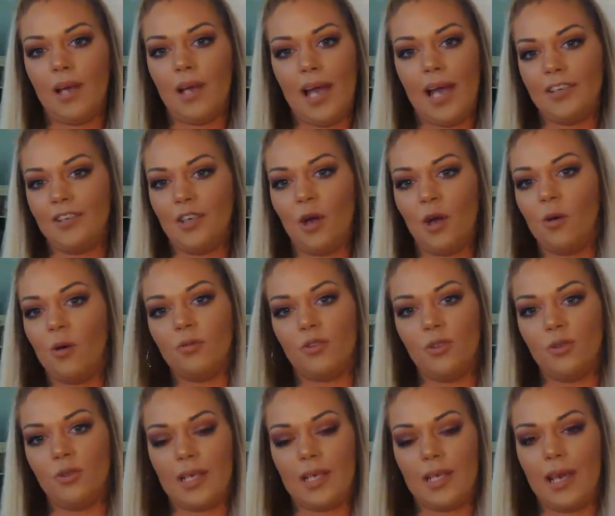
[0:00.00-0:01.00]
I don't
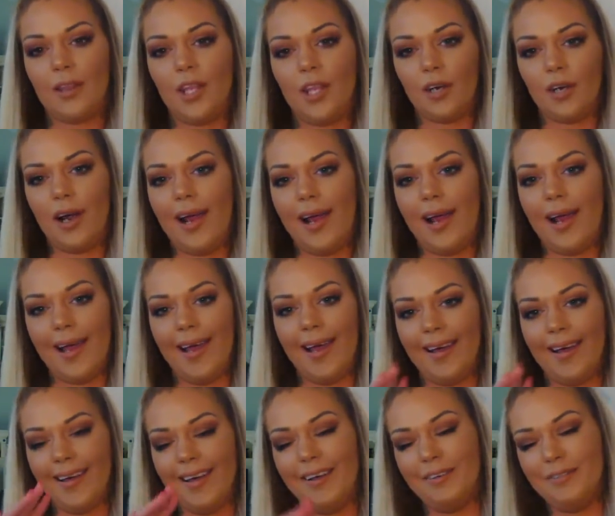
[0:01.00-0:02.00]
do the other
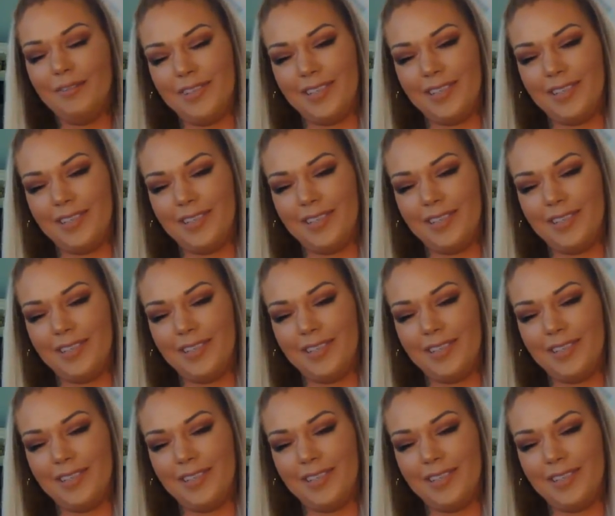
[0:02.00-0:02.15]
half.